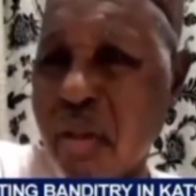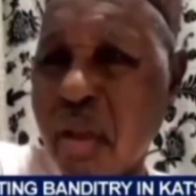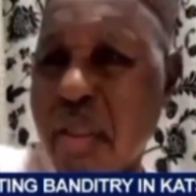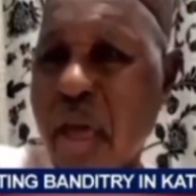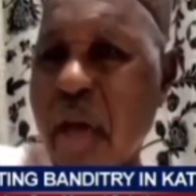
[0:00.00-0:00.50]
They
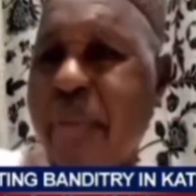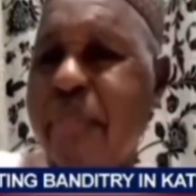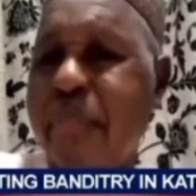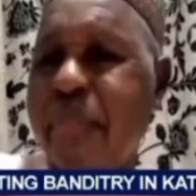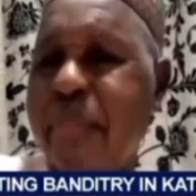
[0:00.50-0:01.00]
are
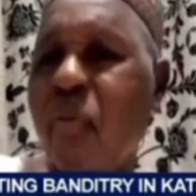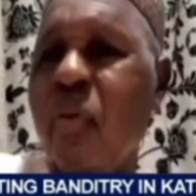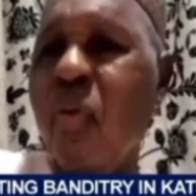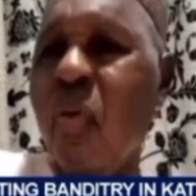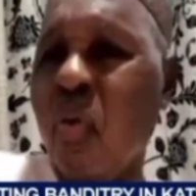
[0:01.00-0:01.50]
people
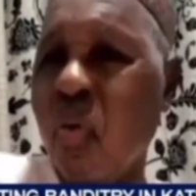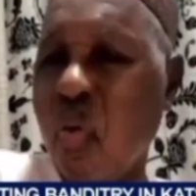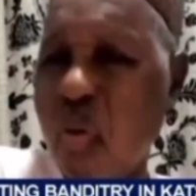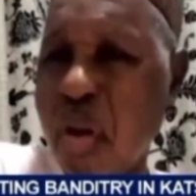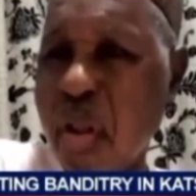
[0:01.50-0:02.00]
we know.